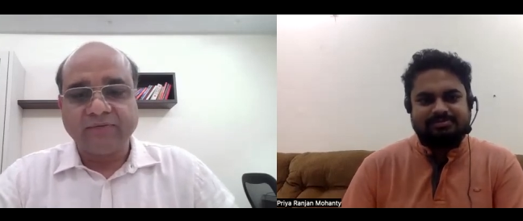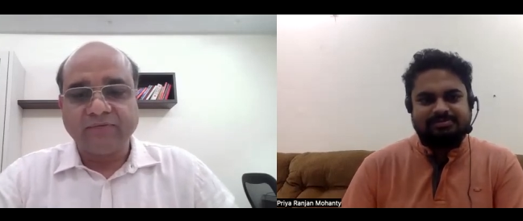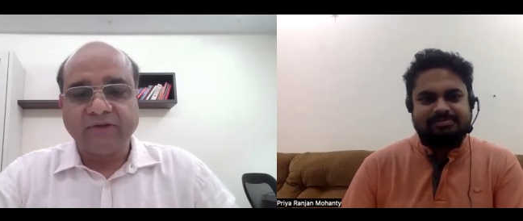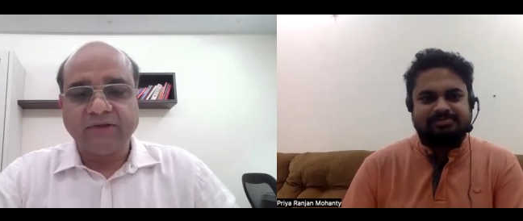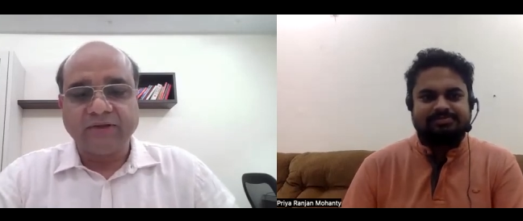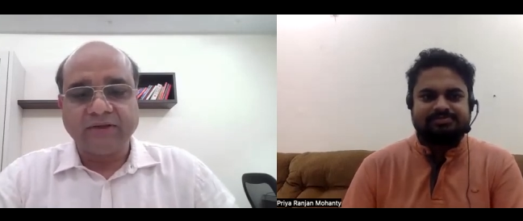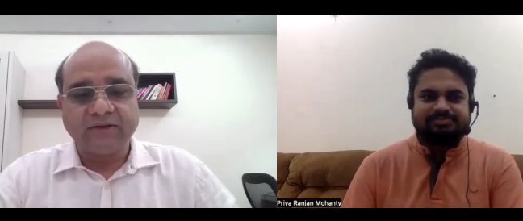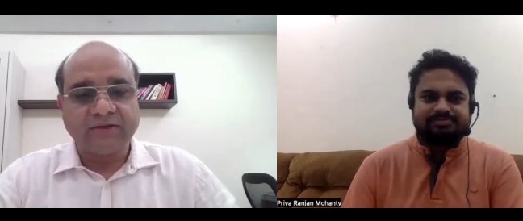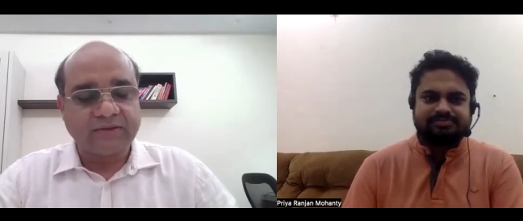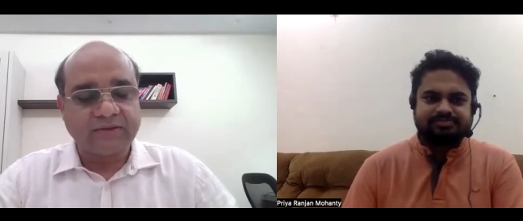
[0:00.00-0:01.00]
Speaker 1: and we
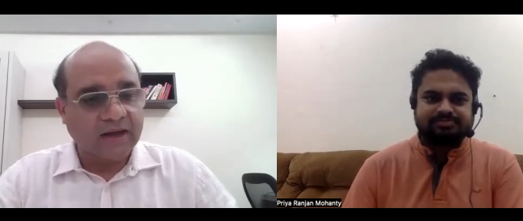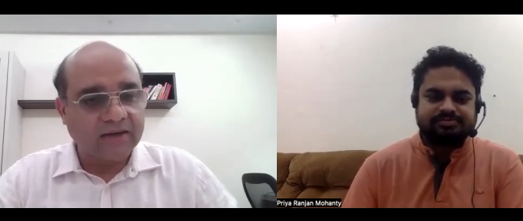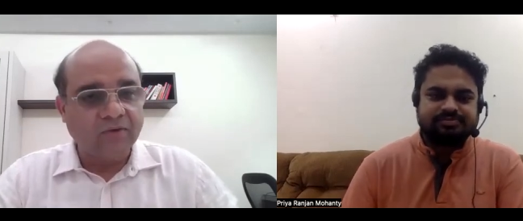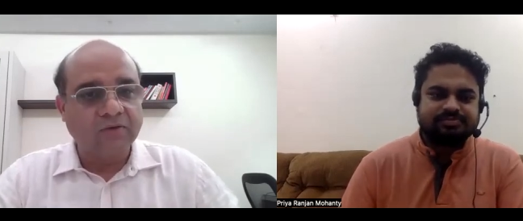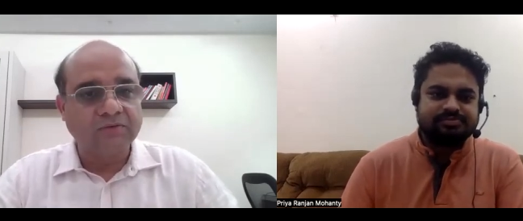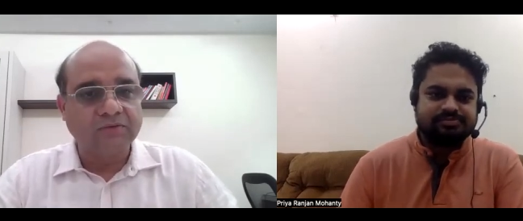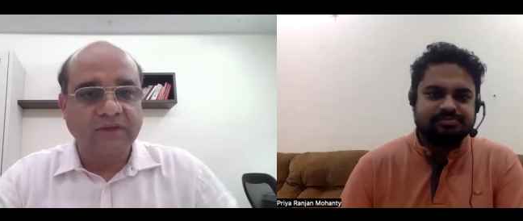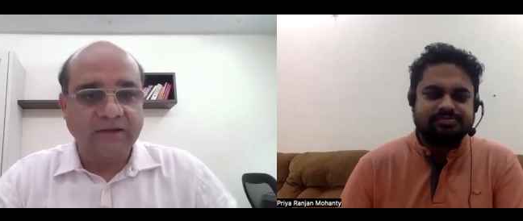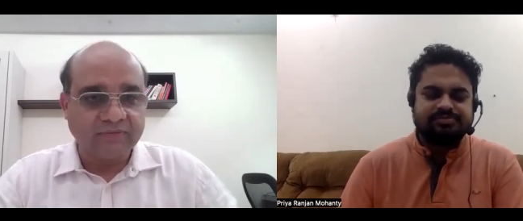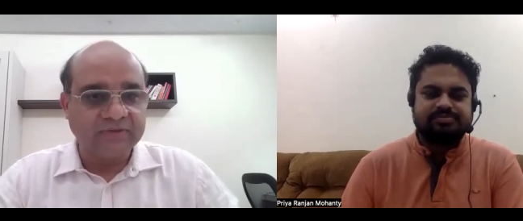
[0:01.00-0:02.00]
uh, are on
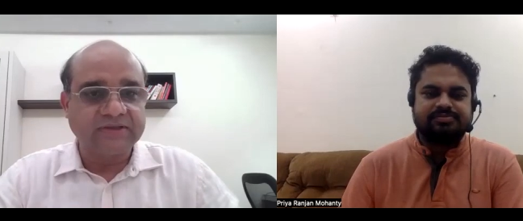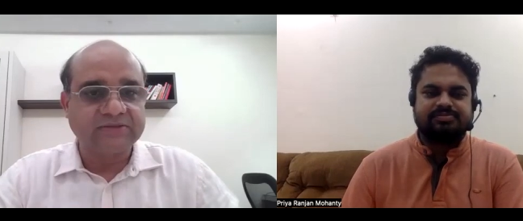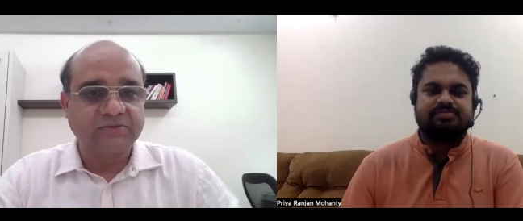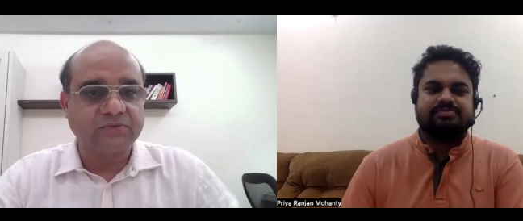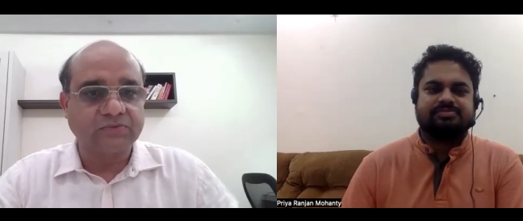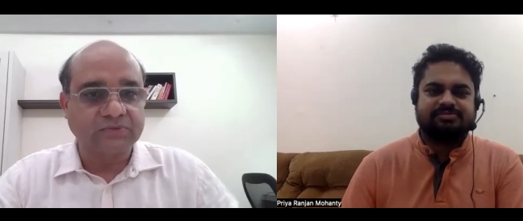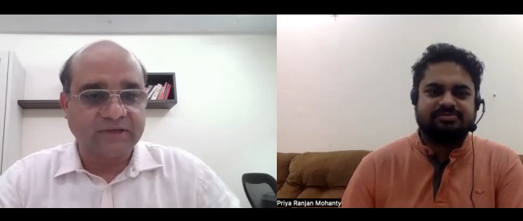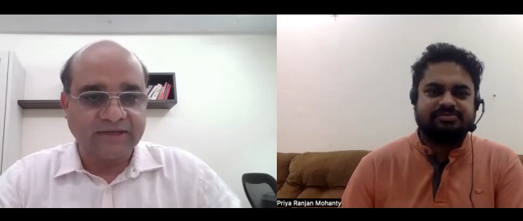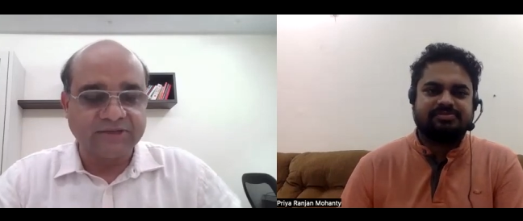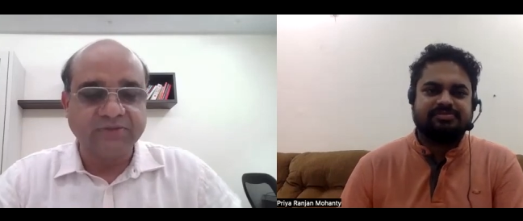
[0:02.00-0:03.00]
to deliver this to
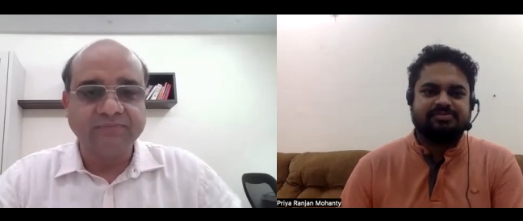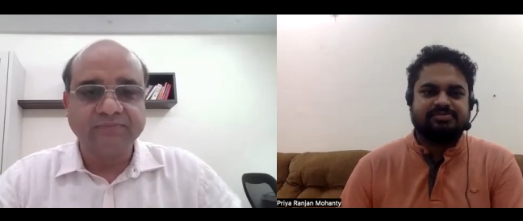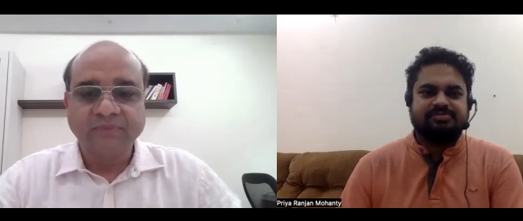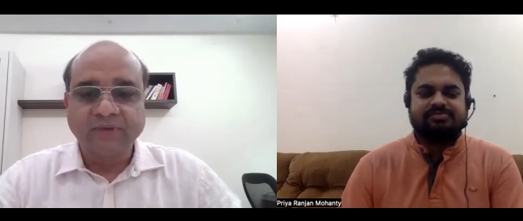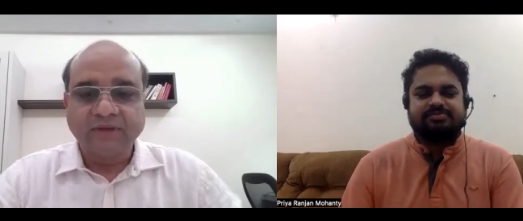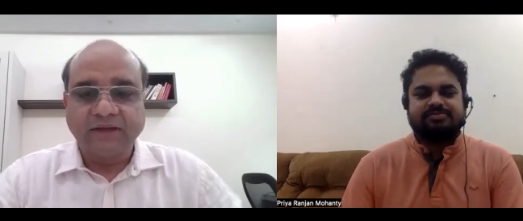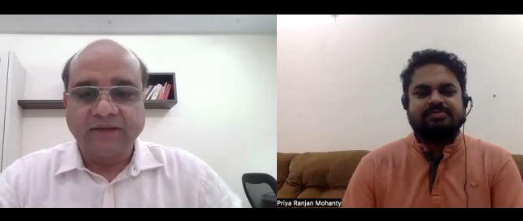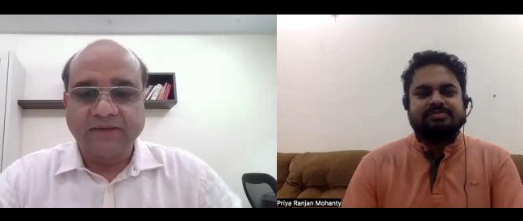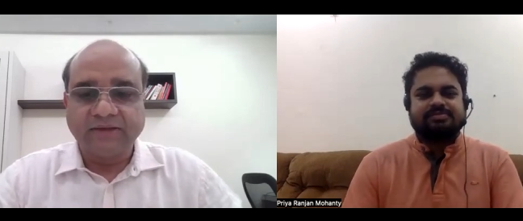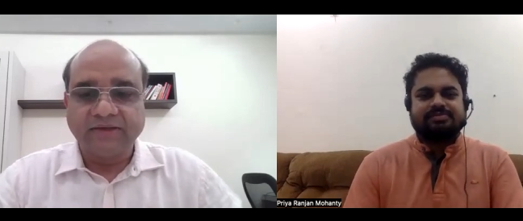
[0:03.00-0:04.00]
the nation
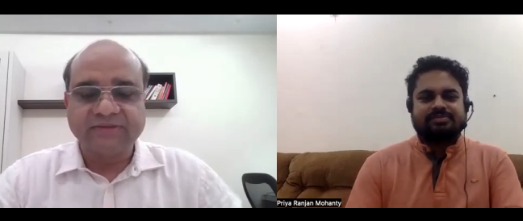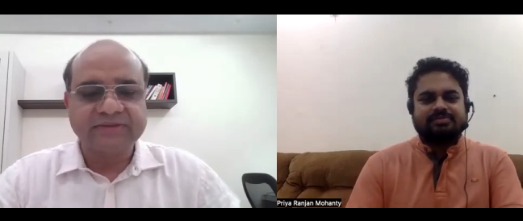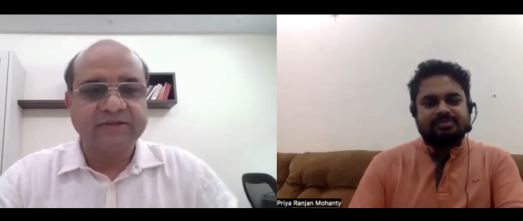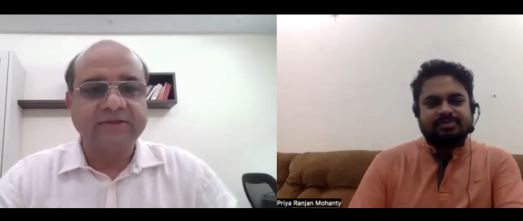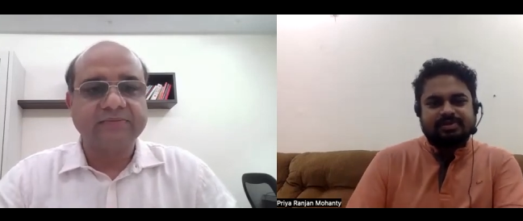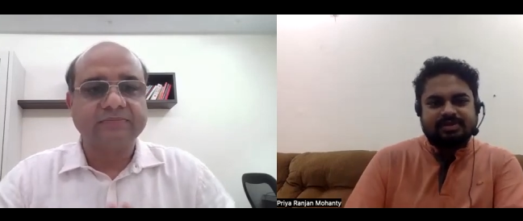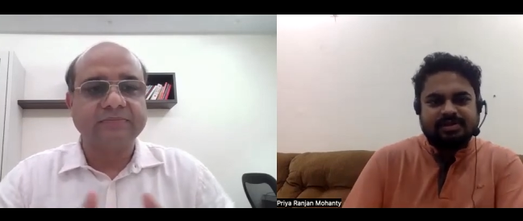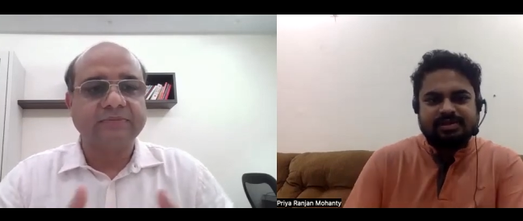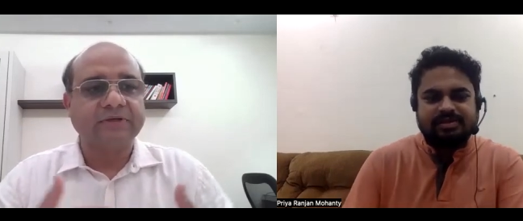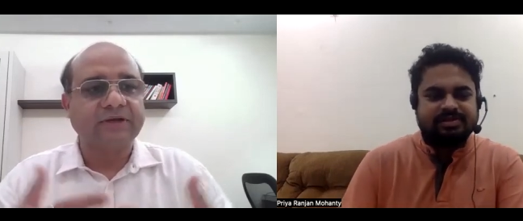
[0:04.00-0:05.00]
and it's a,
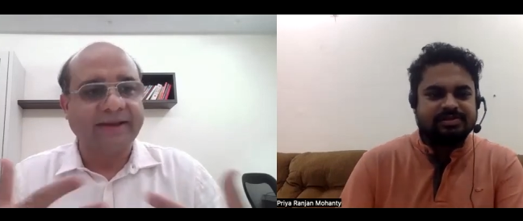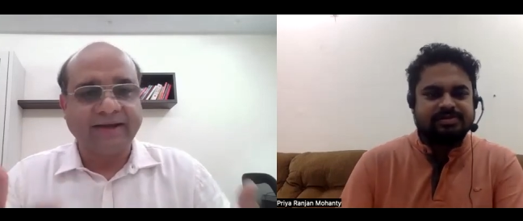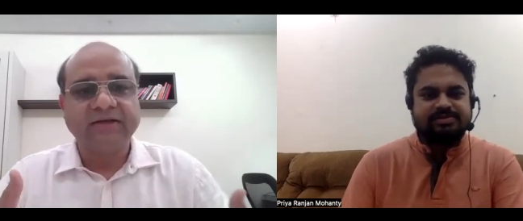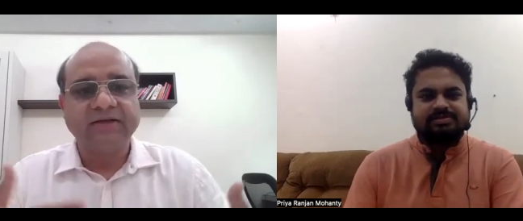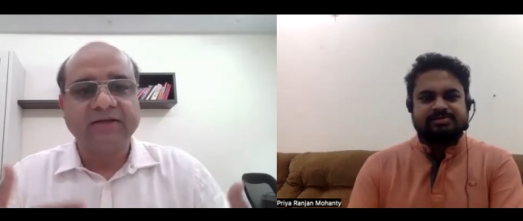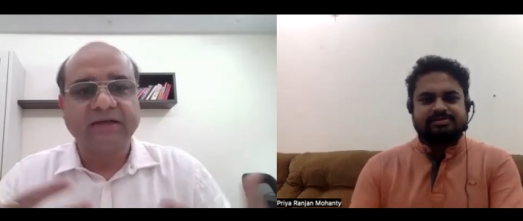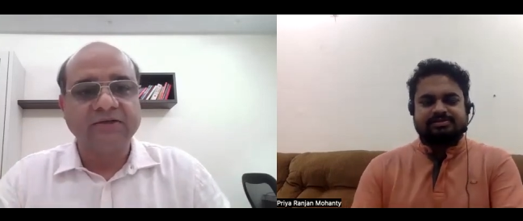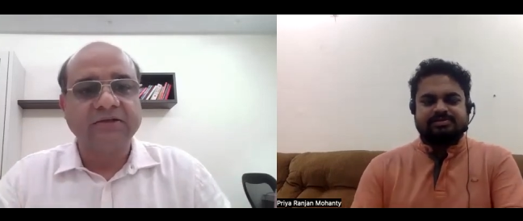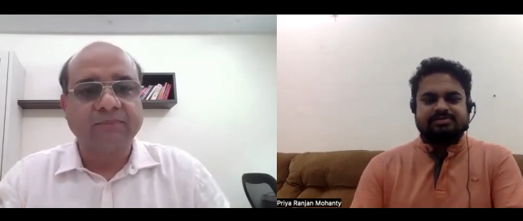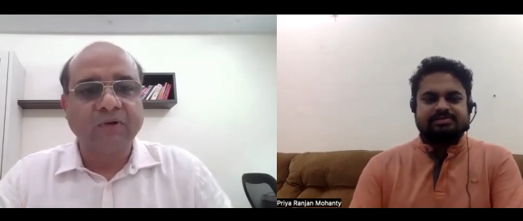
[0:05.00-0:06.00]
a uh, connected
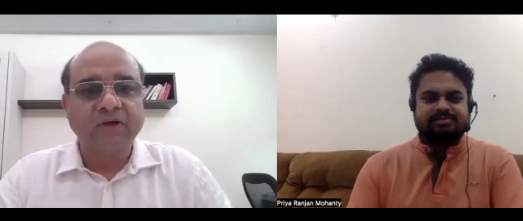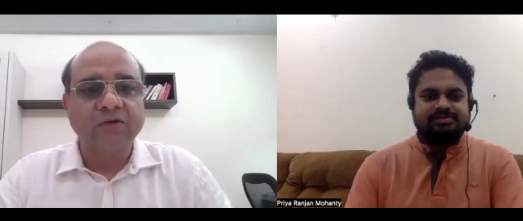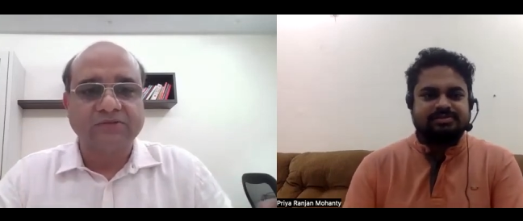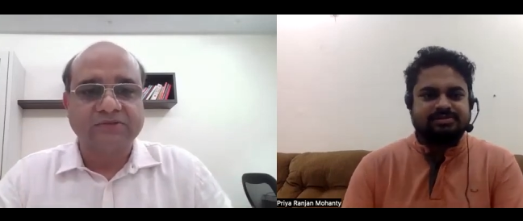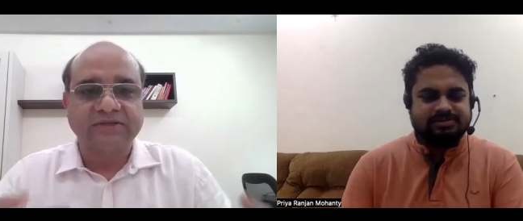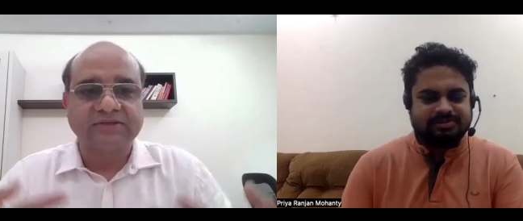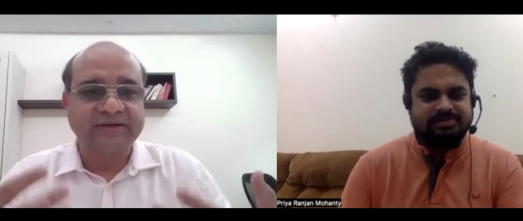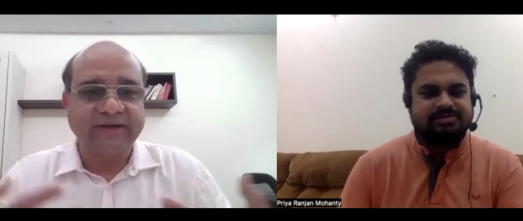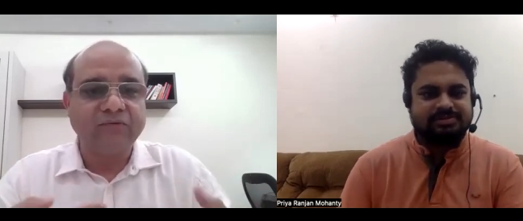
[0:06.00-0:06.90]
entrepreneurs it's a